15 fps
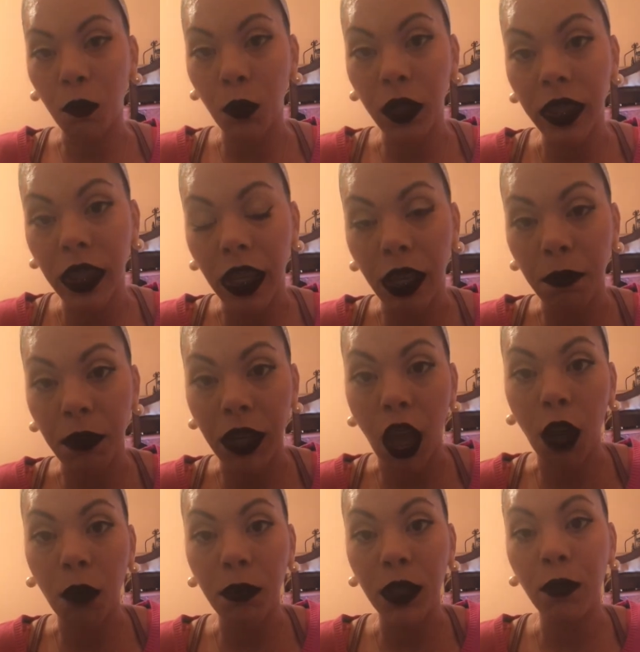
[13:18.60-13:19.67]
with them, and
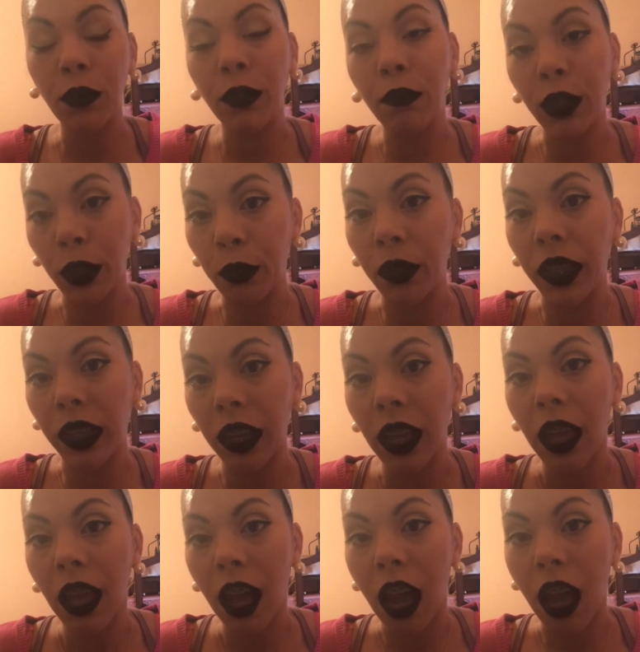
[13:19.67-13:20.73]
I'll be reviewing
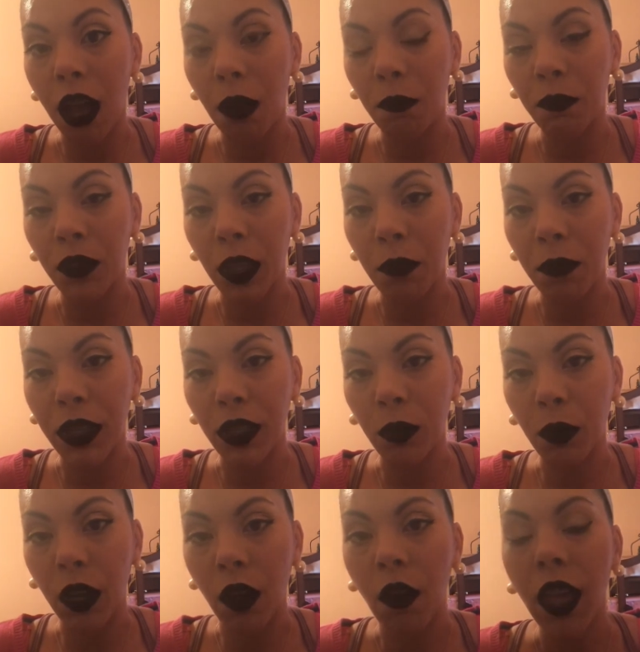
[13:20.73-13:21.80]
them as
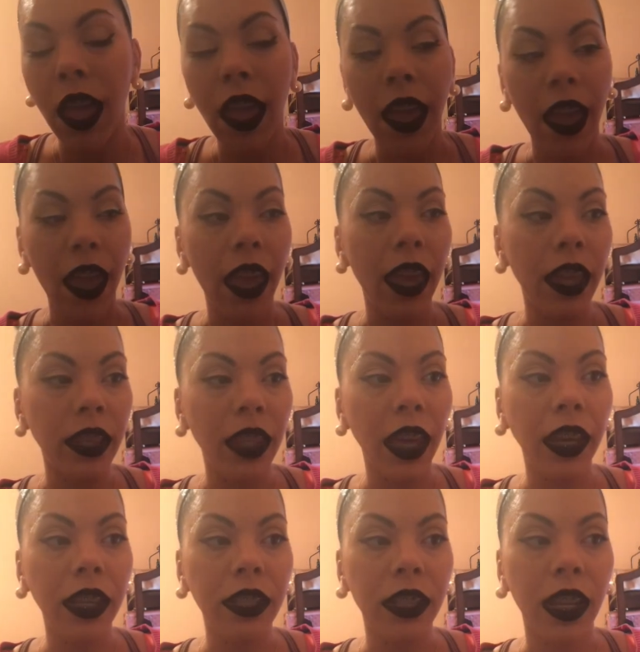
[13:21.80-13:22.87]
well. And
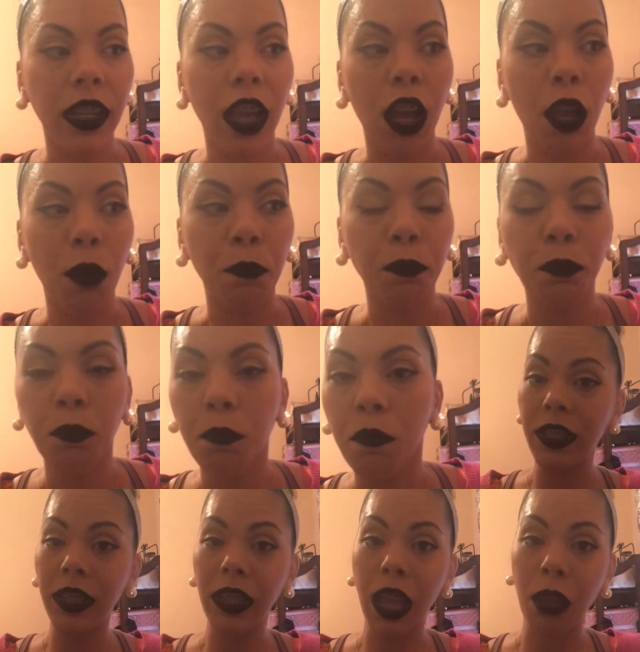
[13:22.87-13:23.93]
like I said,
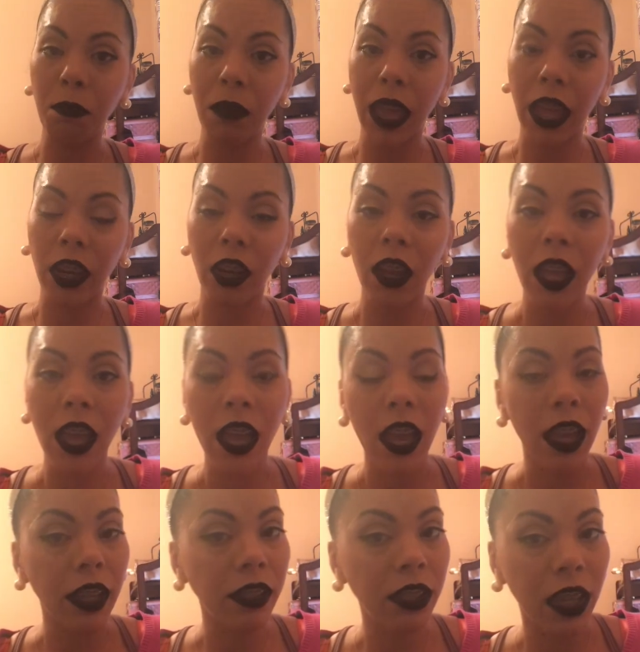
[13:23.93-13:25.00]
does it not matter?
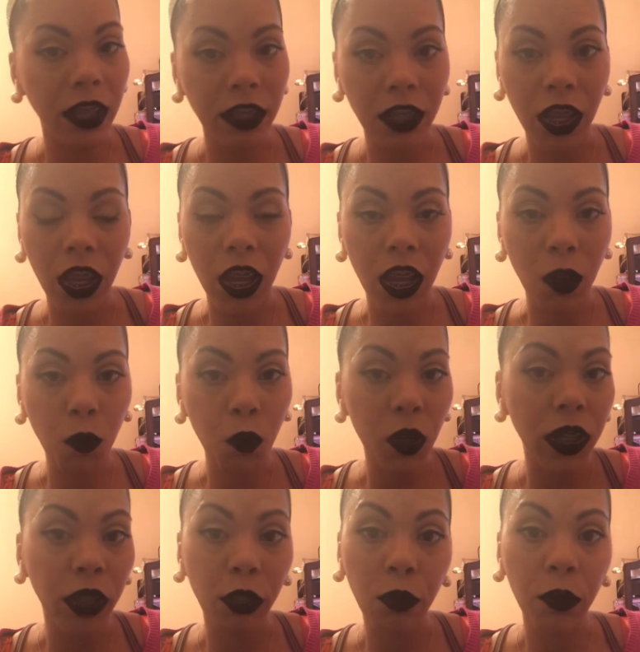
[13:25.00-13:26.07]

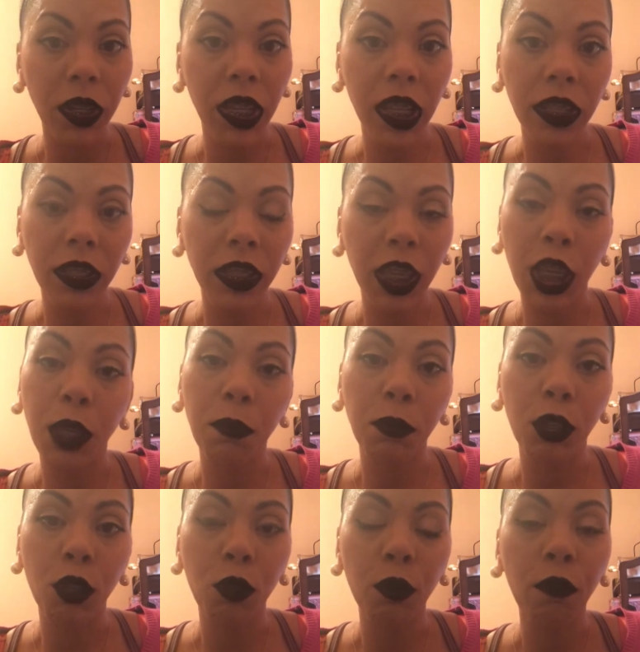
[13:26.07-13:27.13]
Would ingredients keep
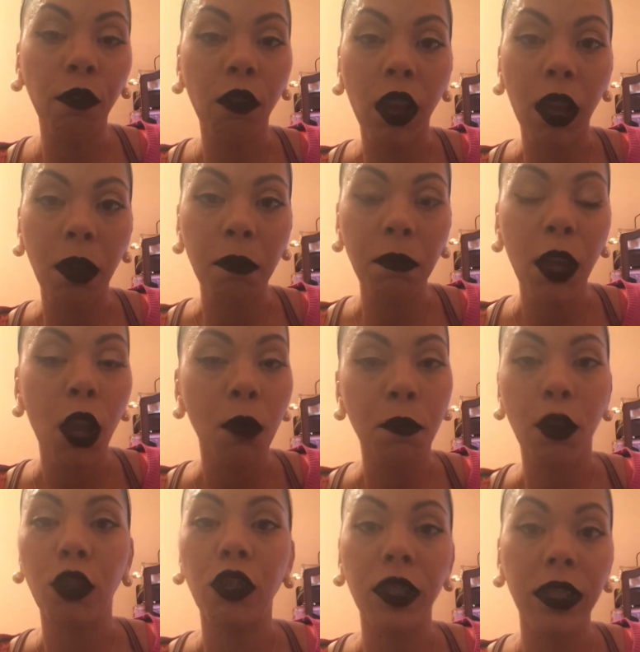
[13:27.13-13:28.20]
you from
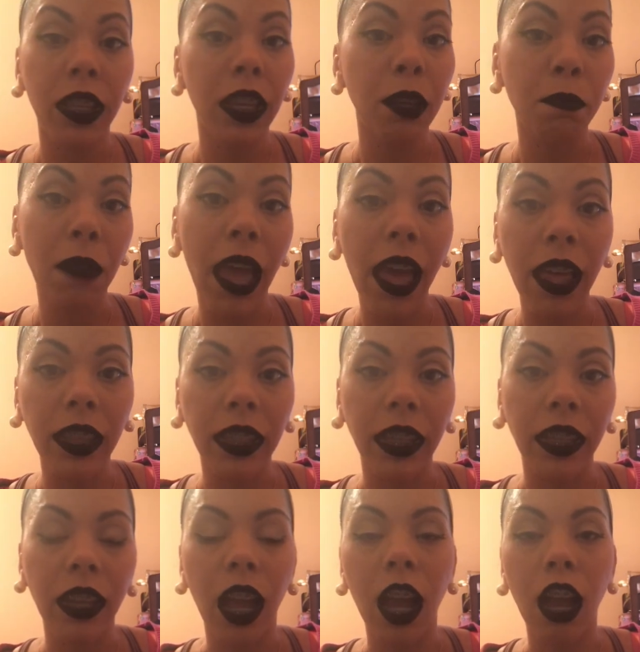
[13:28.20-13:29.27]
purchasing a
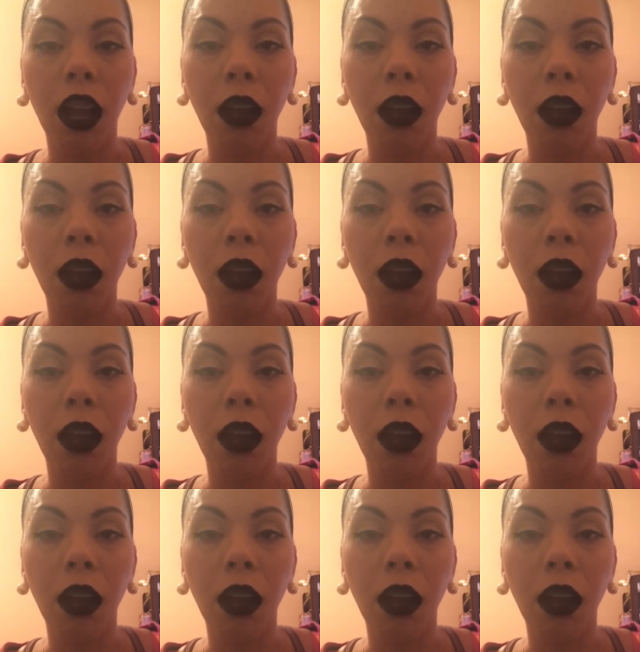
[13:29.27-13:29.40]
palette?